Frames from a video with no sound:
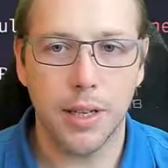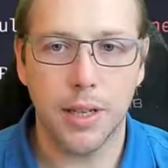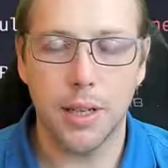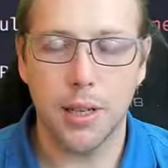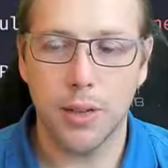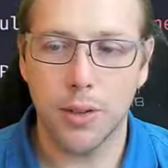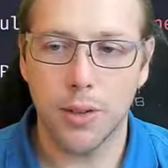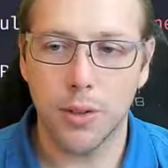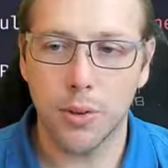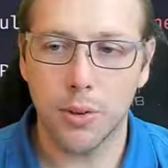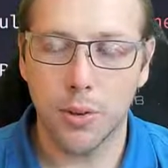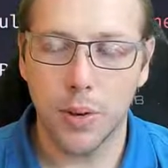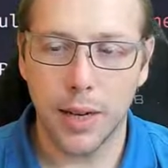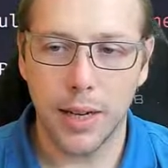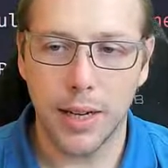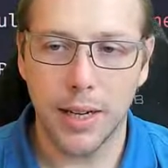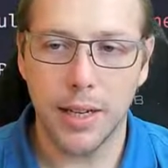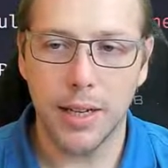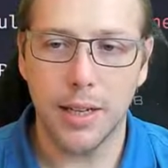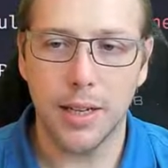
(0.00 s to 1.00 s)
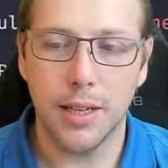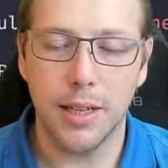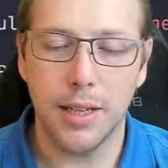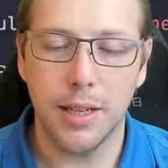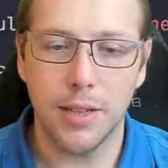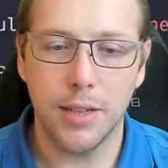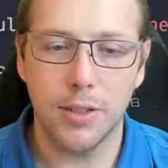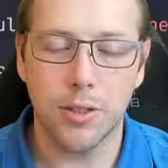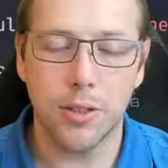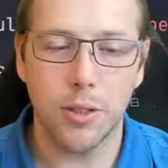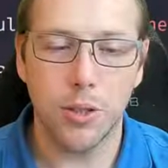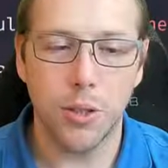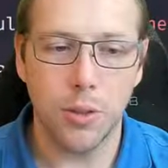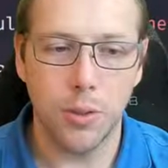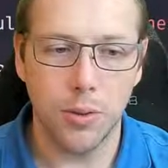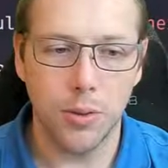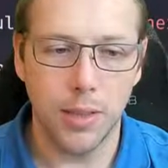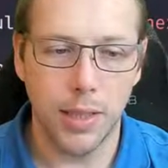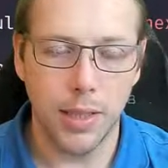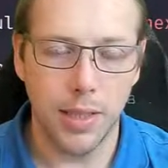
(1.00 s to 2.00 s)
and on the right is the
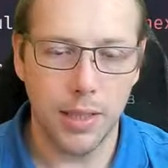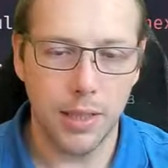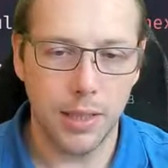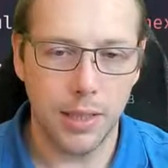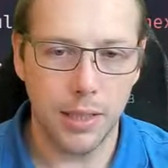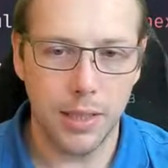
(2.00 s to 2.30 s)
code that